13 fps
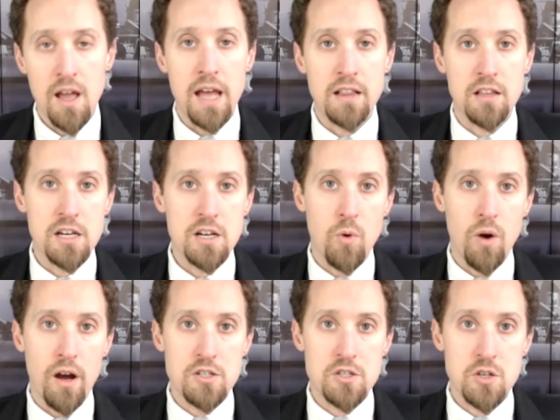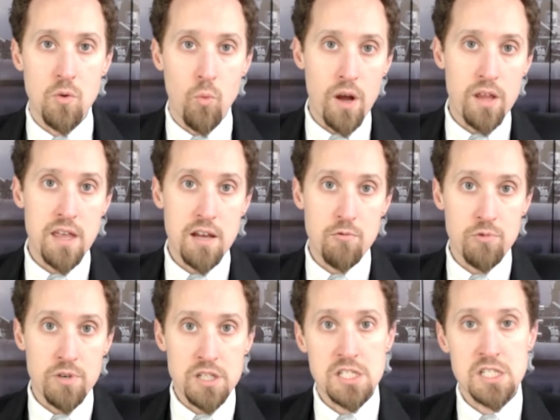And likewise, when they
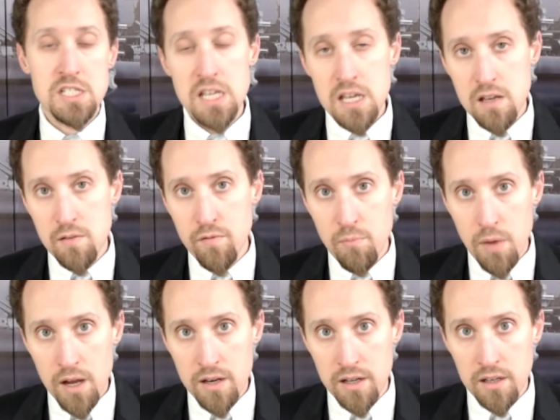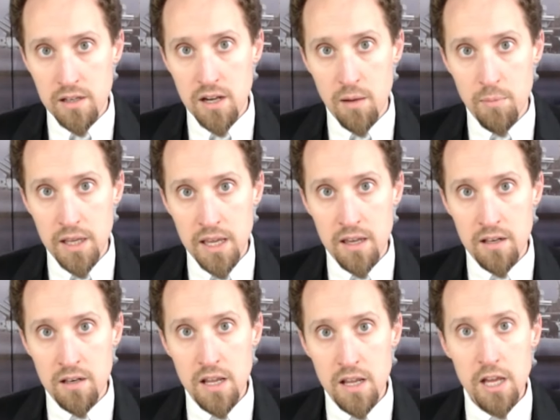receive money coming
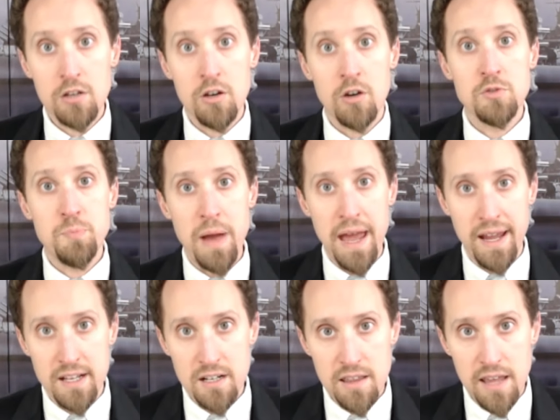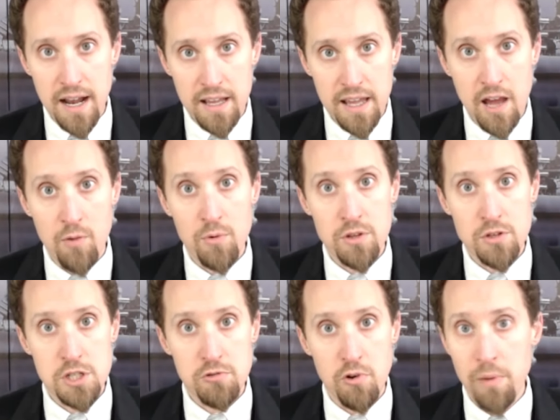in, it goes back into that account with a
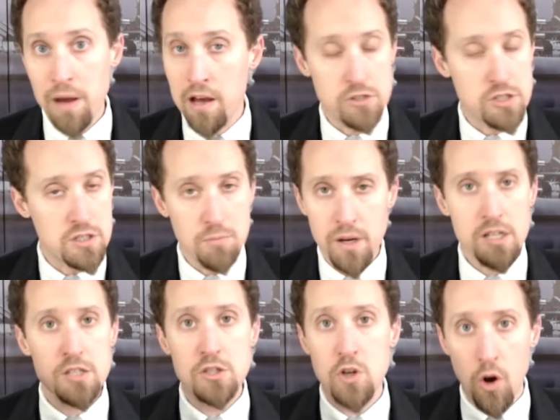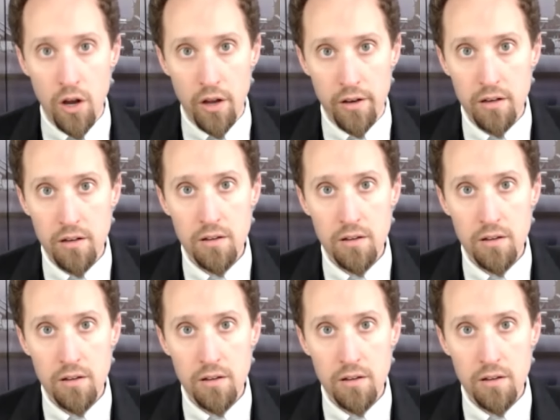zero balance. The money is gone.